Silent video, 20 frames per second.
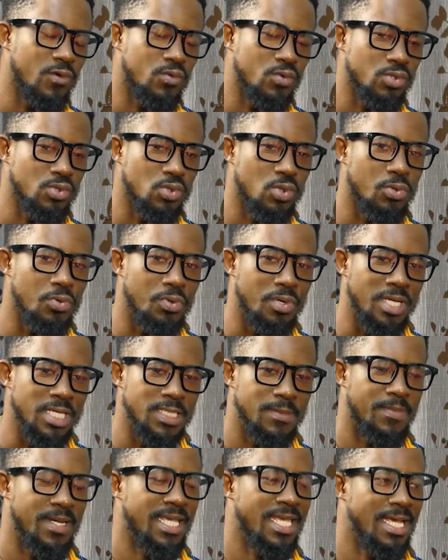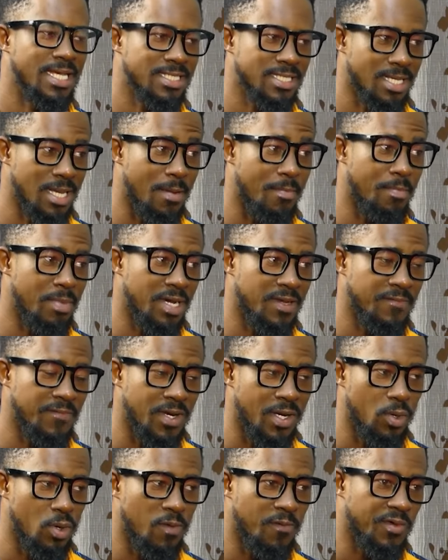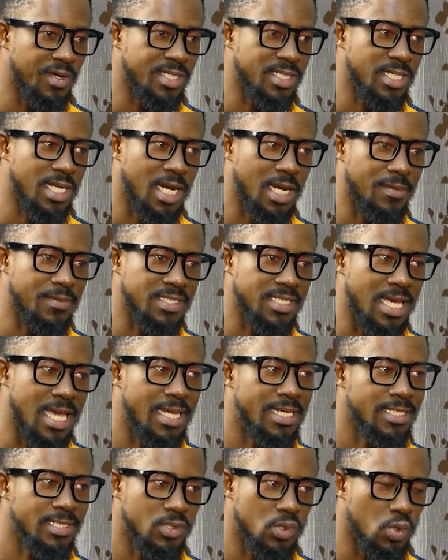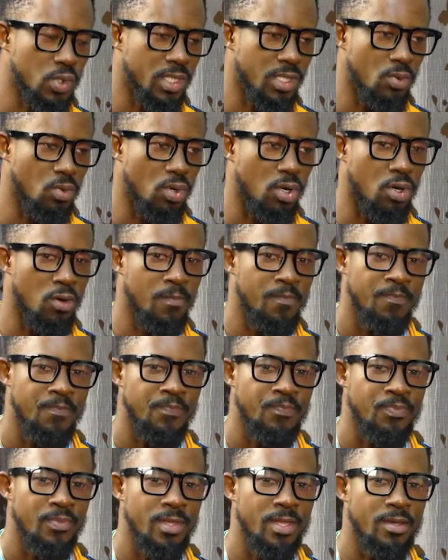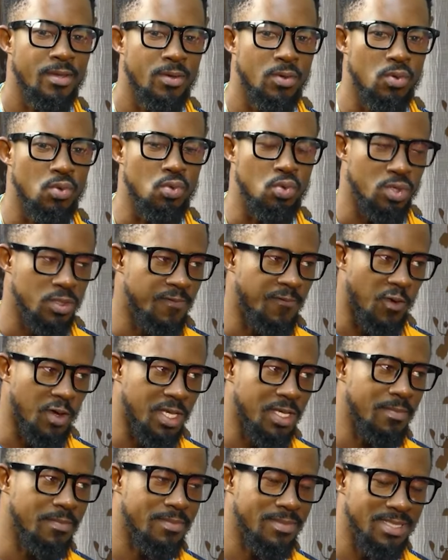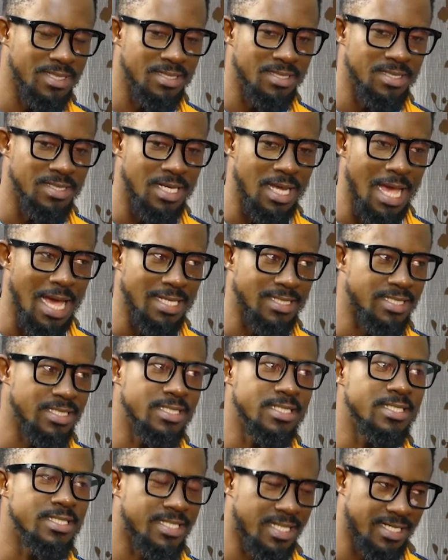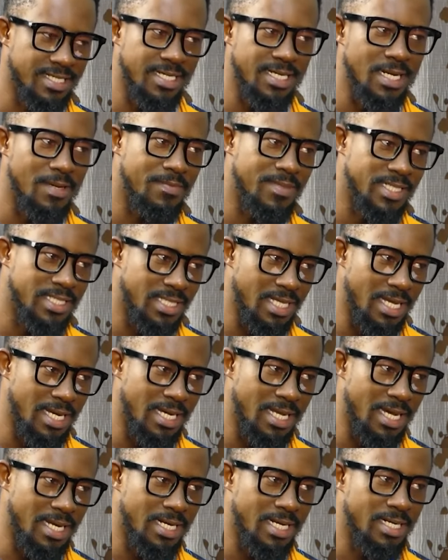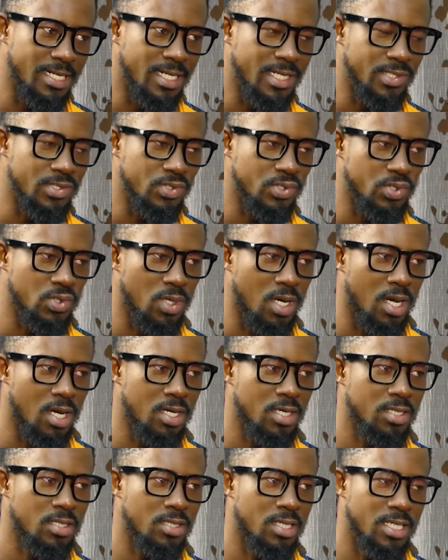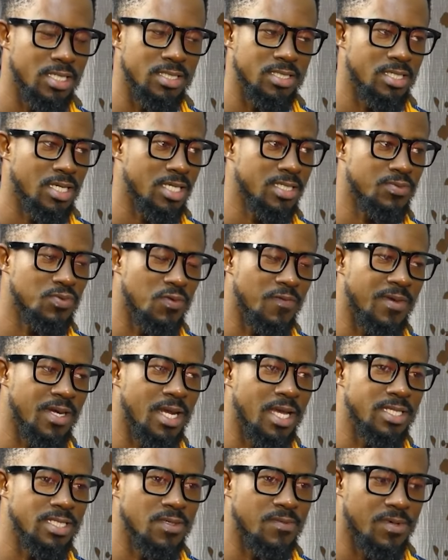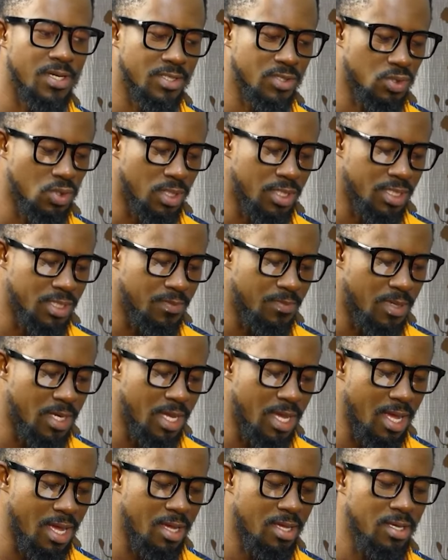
was not great, but he has come back very well for his club side. He's doing well. Good for him. The season started a bit earlier than the usual, and he has proven that he's a very solid player.